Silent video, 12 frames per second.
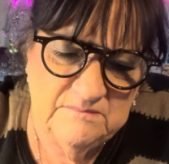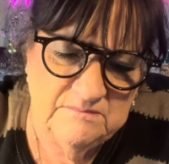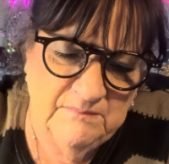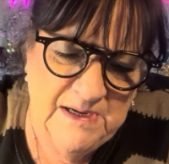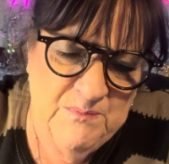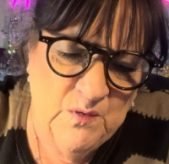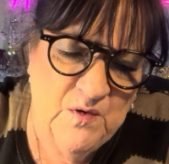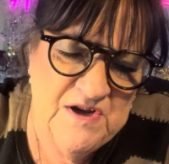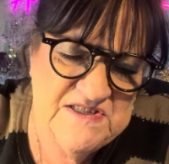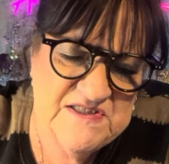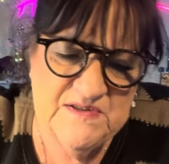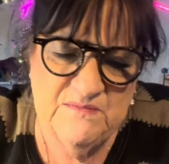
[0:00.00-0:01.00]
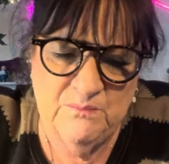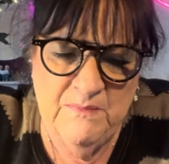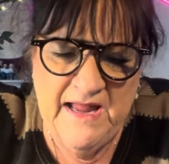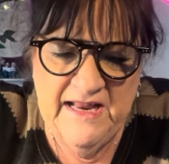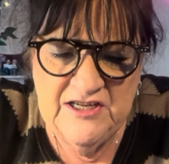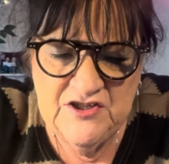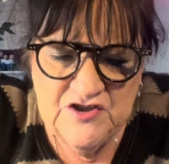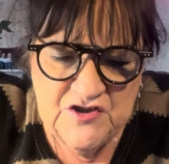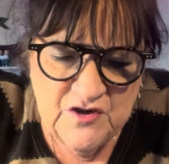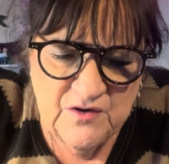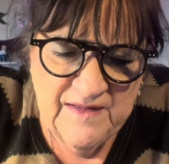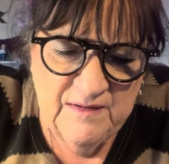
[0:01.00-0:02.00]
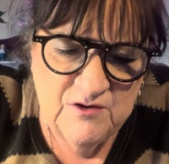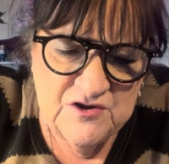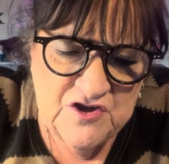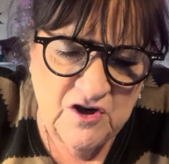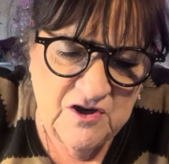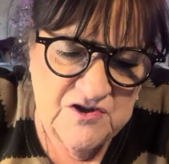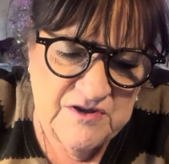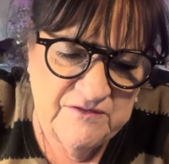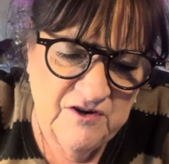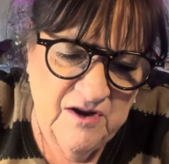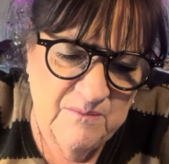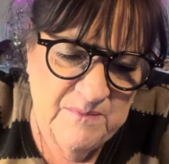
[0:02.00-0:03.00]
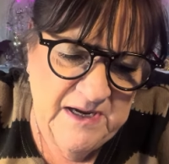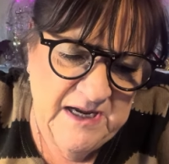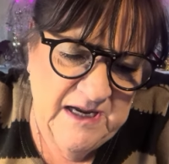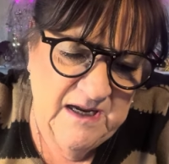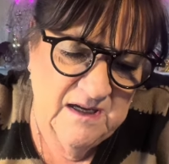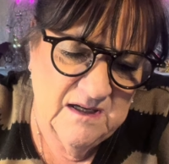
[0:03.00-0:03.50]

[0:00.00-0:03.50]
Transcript: my boys managed her. They were in charge of her, not me.